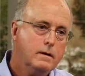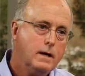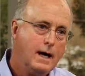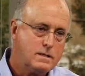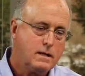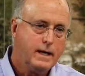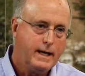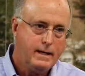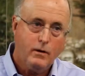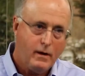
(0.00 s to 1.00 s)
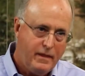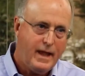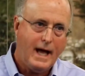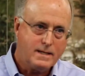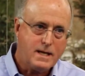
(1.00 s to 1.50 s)
isolated on
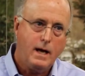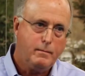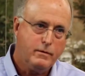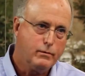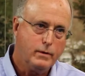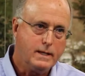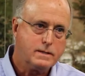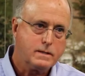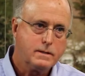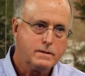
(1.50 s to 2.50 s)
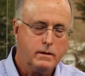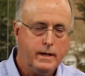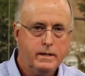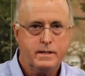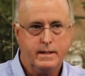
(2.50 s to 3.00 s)
that type of risk. So
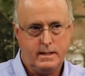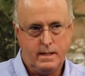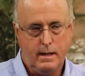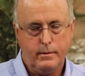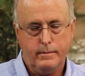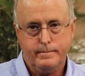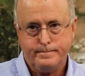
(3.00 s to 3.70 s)
here's an example.